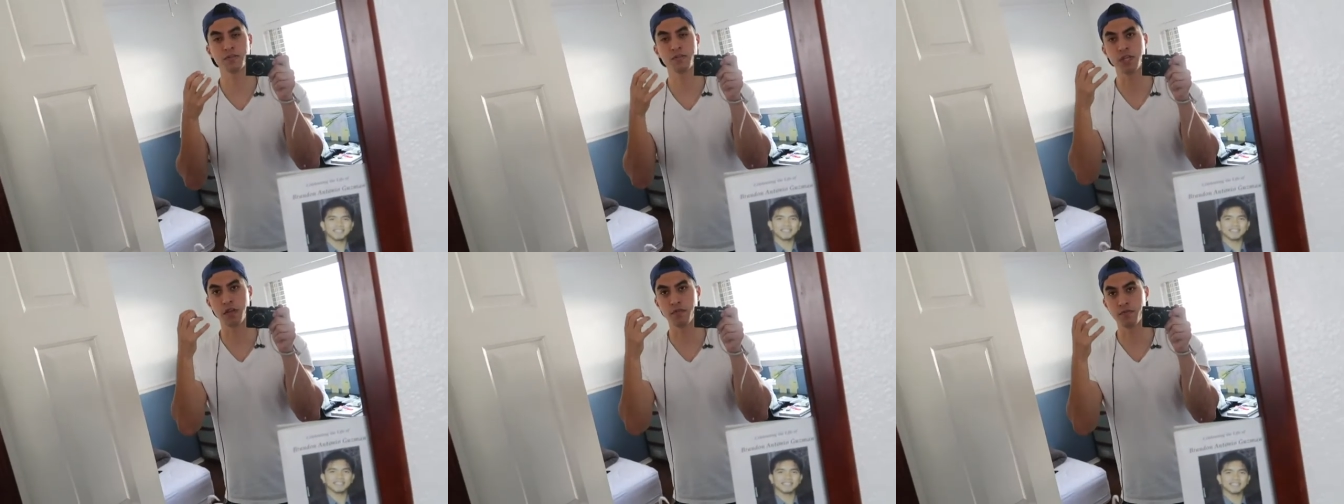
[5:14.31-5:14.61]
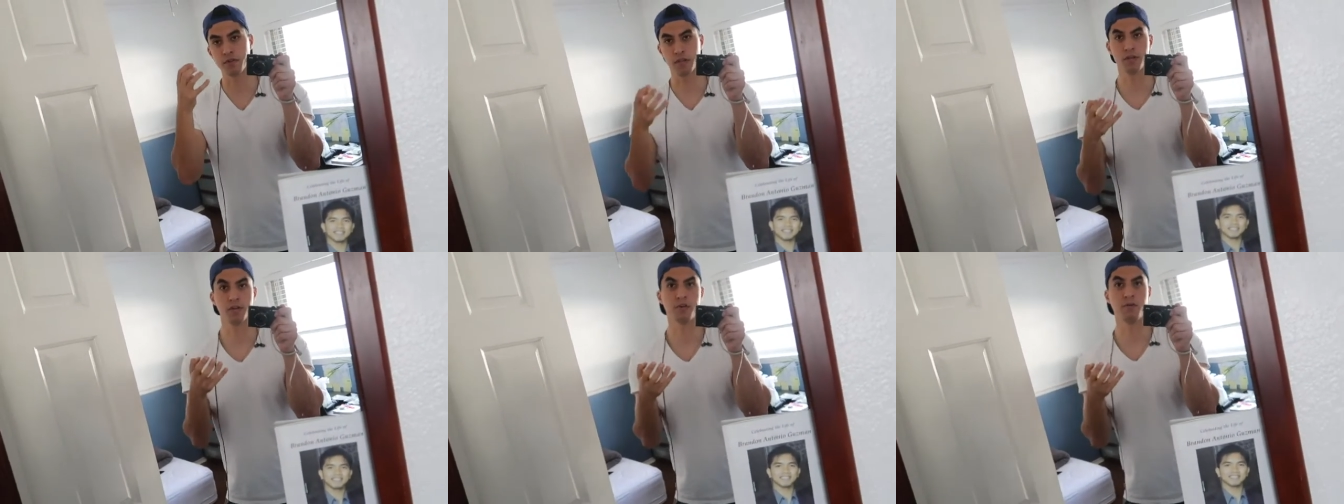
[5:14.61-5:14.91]
to save a
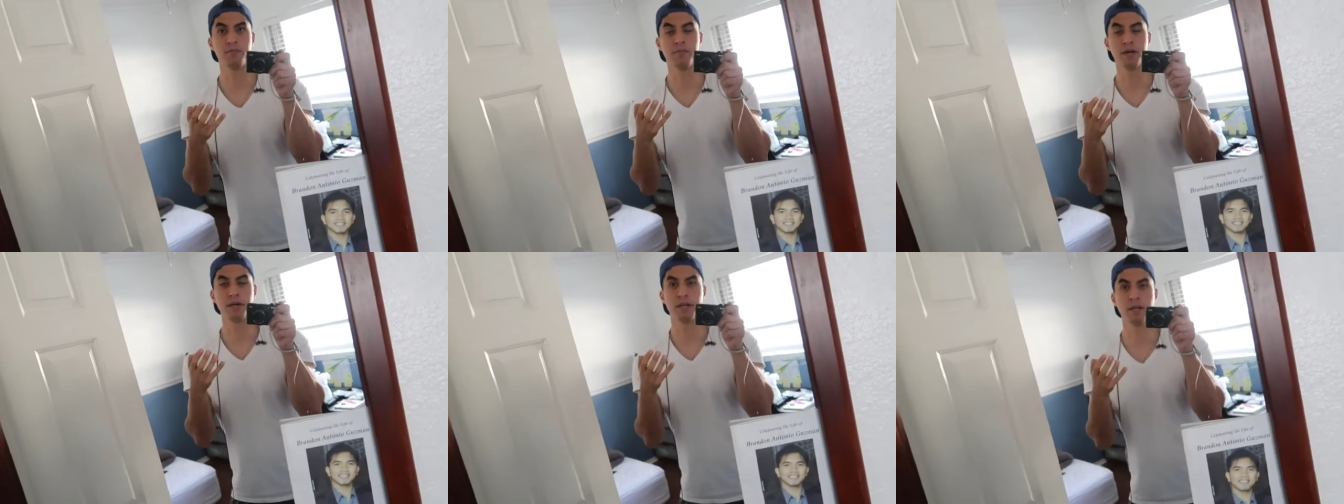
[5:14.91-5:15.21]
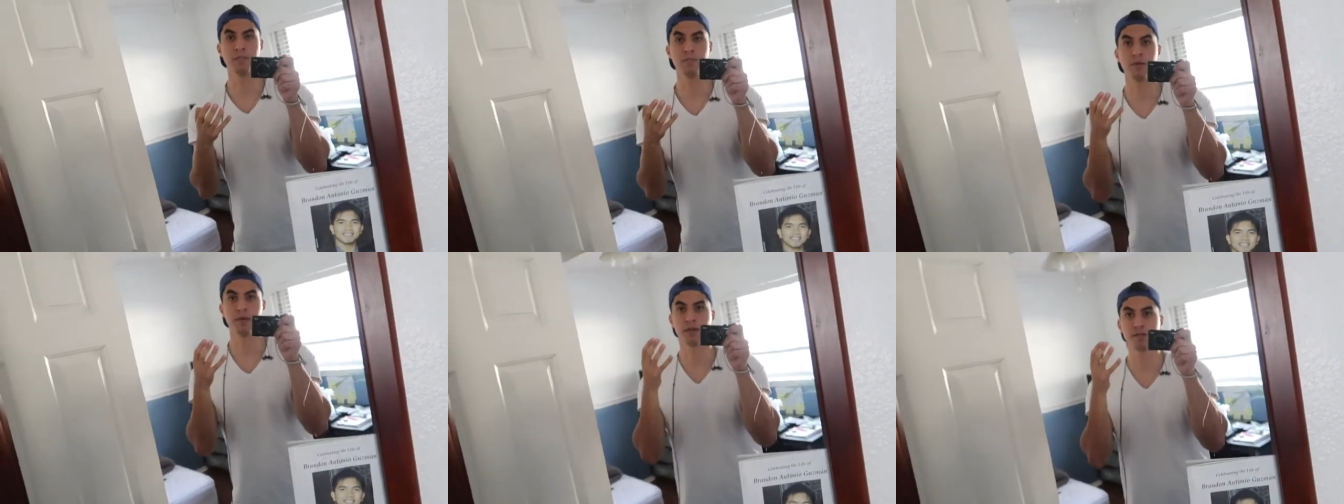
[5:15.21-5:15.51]
little money,
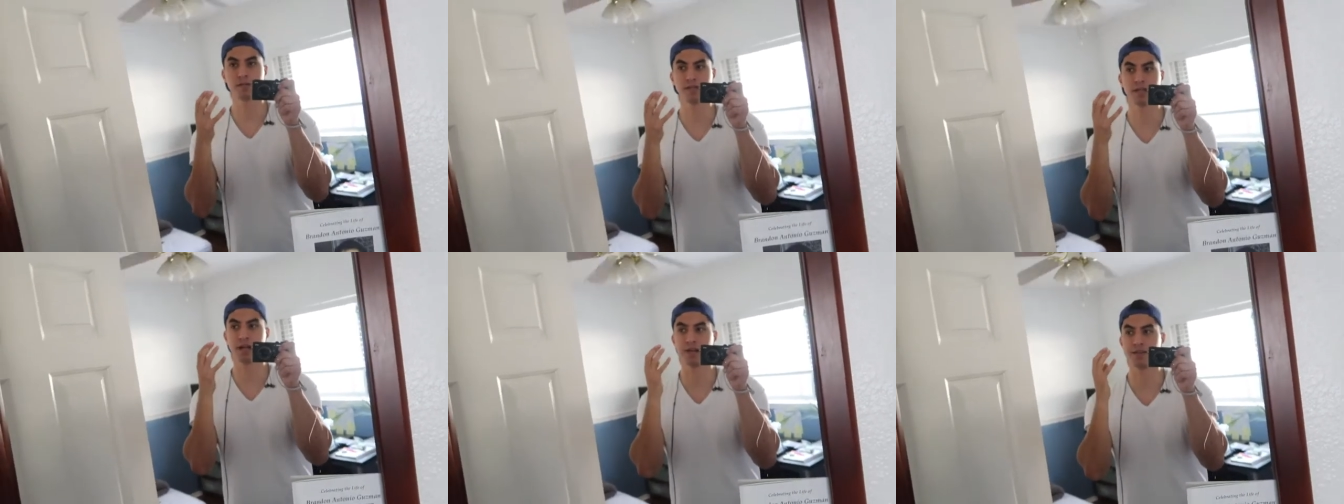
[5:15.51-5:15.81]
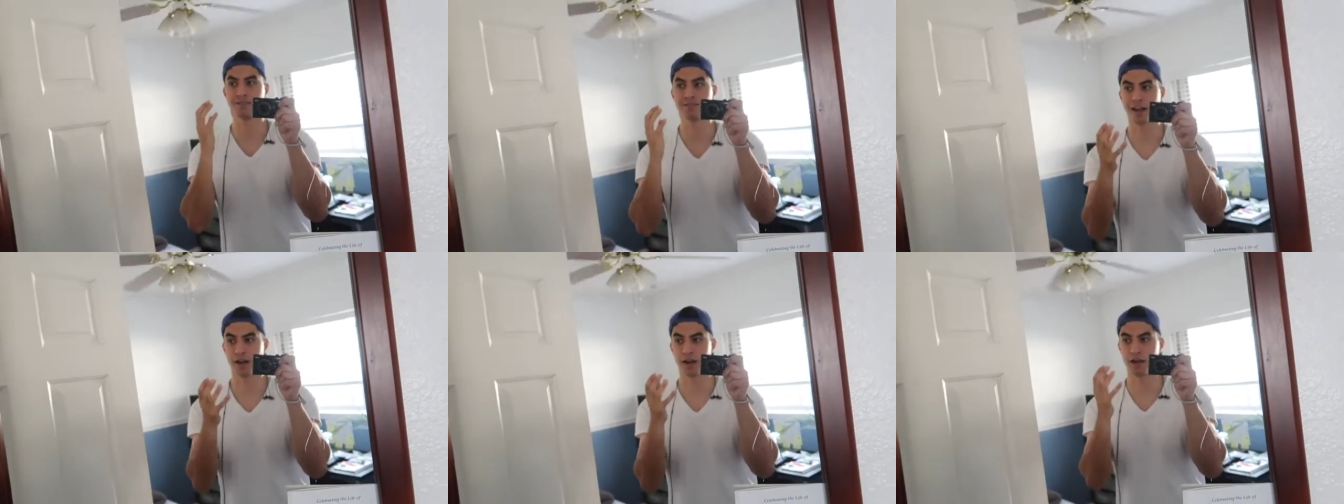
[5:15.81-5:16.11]
because I got
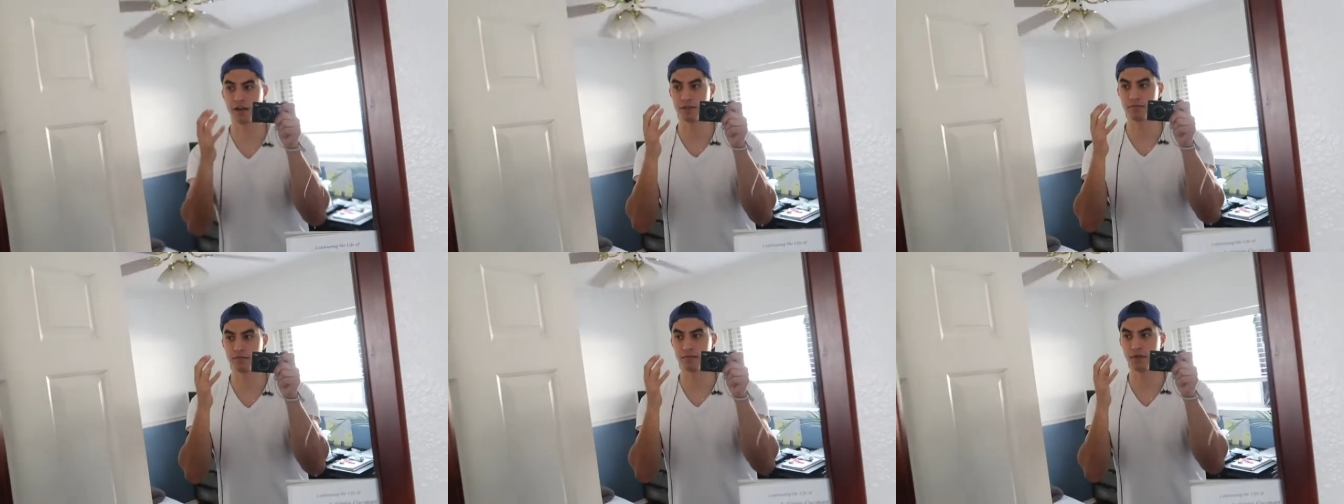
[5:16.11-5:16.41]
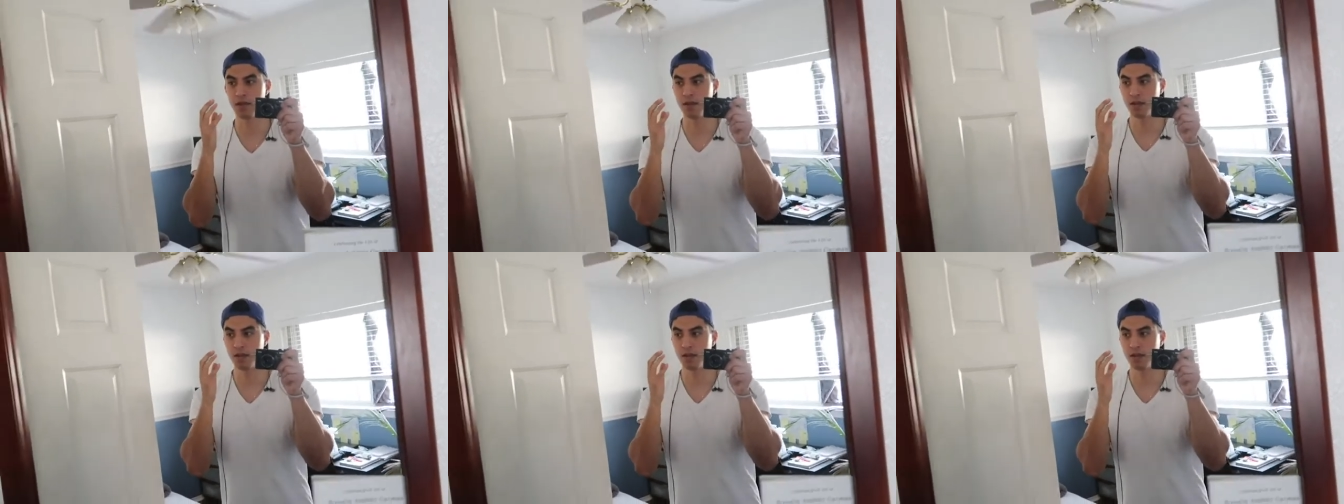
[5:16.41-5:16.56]
tired of